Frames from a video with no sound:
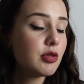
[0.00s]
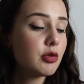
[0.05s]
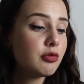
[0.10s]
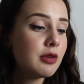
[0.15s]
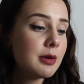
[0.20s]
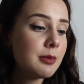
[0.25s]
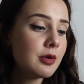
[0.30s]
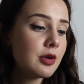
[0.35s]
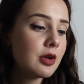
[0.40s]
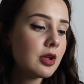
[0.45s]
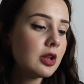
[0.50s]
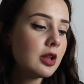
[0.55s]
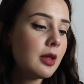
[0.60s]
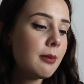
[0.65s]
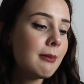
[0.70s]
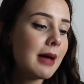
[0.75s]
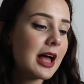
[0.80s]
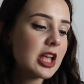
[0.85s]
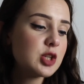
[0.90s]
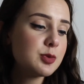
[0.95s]
the Rimmel
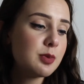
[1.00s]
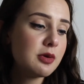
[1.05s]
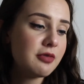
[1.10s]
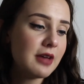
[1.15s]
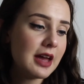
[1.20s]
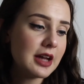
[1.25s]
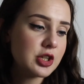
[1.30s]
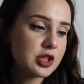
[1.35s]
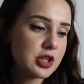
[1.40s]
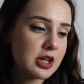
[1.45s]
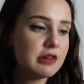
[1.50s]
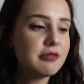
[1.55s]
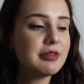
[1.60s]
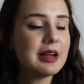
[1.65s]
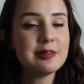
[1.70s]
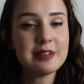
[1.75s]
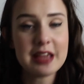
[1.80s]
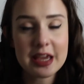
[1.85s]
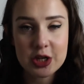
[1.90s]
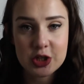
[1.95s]
Match Perfection
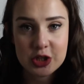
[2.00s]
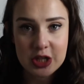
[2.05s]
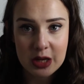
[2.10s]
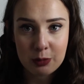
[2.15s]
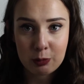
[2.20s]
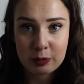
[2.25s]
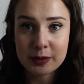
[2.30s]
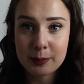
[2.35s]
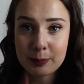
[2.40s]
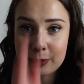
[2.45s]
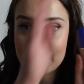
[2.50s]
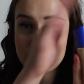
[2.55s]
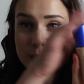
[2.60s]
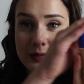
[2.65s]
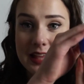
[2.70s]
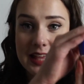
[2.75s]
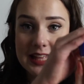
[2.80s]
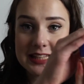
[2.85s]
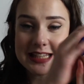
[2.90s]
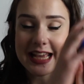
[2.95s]
foundation with the blue
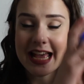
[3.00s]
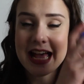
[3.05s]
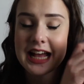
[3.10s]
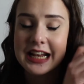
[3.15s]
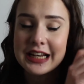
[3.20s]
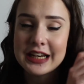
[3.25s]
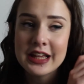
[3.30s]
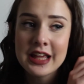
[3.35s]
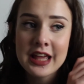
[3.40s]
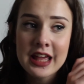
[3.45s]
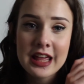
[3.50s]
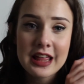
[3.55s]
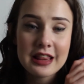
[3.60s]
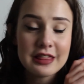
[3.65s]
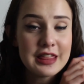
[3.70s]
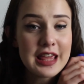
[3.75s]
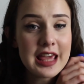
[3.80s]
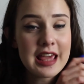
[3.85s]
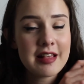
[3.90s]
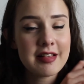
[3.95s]
lid, and
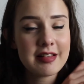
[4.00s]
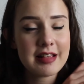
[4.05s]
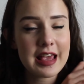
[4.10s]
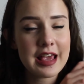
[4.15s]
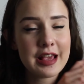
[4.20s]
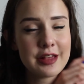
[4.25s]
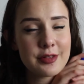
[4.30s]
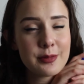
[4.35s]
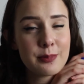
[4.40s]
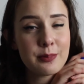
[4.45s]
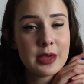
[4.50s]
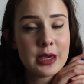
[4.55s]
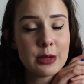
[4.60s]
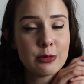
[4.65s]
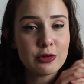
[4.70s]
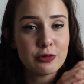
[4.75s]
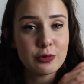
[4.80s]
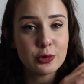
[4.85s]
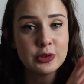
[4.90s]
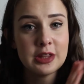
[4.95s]
this is
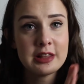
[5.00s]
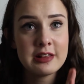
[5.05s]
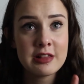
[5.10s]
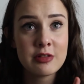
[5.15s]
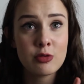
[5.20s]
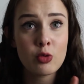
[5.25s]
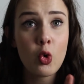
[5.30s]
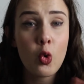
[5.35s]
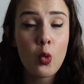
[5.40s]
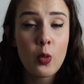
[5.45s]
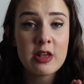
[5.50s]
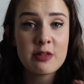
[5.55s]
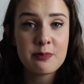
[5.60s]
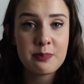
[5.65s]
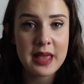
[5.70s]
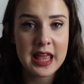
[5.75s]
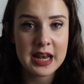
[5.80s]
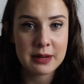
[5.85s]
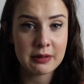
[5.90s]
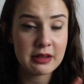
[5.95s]
beautiful. This has always
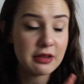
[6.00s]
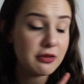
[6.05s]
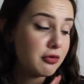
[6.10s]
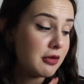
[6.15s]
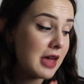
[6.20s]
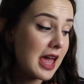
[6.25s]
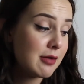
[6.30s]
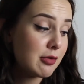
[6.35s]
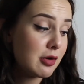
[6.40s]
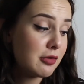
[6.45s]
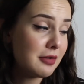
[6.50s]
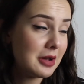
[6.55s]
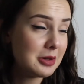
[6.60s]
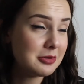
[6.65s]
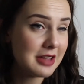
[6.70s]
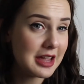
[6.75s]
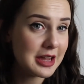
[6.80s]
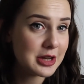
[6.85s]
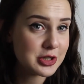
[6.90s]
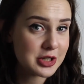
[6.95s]
been my favourite
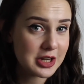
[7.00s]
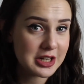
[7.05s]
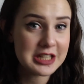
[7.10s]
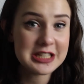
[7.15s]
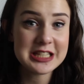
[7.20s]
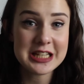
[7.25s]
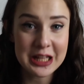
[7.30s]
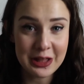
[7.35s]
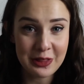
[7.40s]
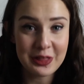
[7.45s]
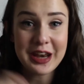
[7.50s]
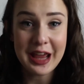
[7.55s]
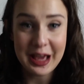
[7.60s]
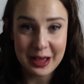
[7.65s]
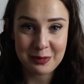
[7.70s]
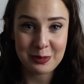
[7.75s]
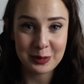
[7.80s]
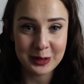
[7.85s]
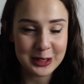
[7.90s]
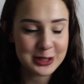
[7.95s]
foundation until the
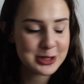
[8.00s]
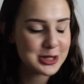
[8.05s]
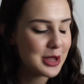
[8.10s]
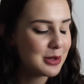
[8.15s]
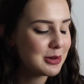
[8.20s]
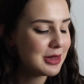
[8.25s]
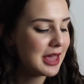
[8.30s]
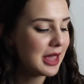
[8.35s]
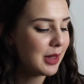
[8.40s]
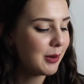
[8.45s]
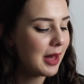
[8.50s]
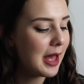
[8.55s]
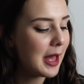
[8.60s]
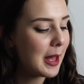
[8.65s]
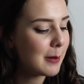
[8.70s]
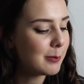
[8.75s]
next one I show you.